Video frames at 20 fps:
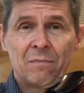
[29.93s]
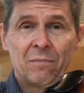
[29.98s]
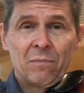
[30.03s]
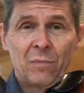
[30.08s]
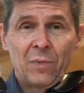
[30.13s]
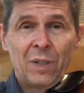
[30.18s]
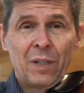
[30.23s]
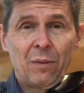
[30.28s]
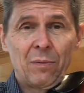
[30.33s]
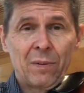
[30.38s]

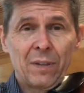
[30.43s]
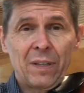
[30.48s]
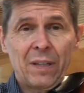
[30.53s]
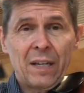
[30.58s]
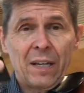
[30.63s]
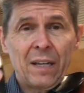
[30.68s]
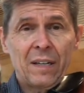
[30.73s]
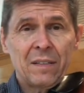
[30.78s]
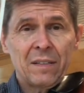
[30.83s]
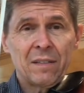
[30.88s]
we really
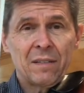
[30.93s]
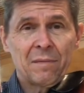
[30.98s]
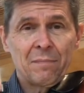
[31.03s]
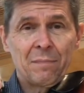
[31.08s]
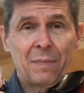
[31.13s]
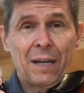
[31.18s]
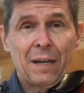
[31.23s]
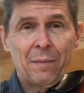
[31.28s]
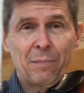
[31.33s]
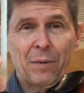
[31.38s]
can't
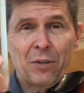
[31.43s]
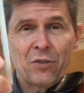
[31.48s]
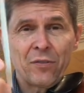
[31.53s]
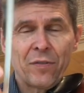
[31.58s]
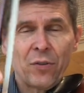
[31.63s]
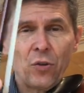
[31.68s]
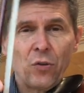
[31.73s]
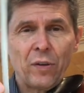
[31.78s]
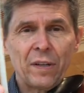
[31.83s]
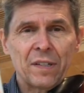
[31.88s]
make much of
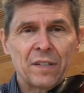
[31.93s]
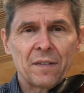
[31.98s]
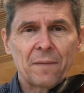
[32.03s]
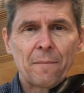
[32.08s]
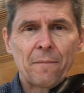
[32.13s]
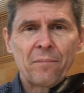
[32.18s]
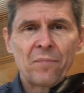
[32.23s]
a noise.